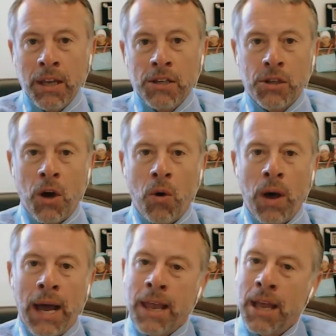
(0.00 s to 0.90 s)
So
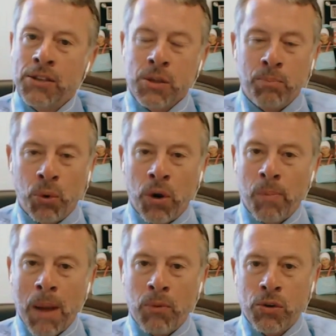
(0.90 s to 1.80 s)
I had some board
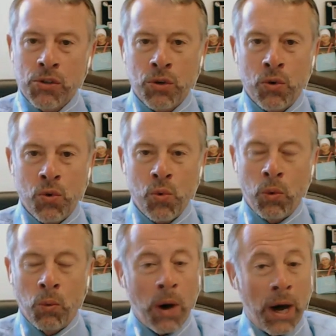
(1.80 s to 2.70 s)
members who
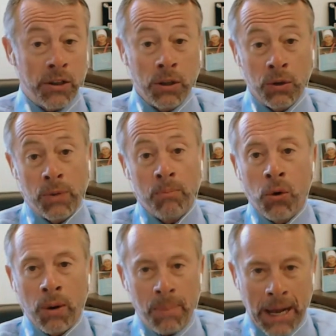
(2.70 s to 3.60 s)
wanted to learn
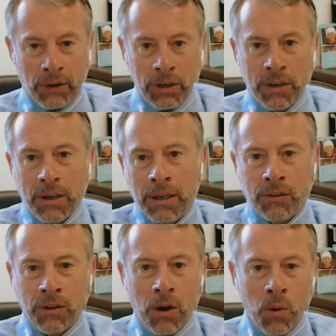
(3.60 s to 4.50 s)
more about it, and
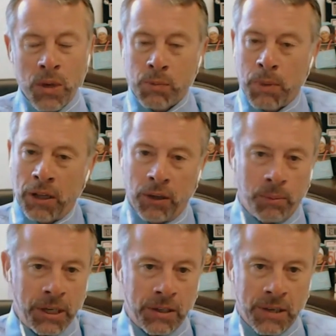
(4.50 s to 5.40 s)
so we spent a little
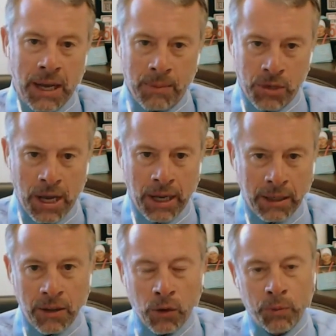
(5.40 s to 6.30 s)
bit of time talking
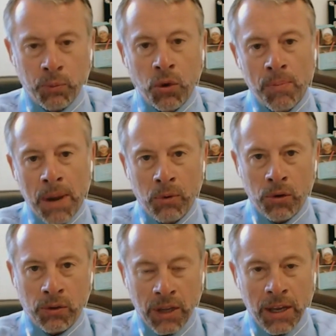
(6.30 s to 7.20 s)
to those board members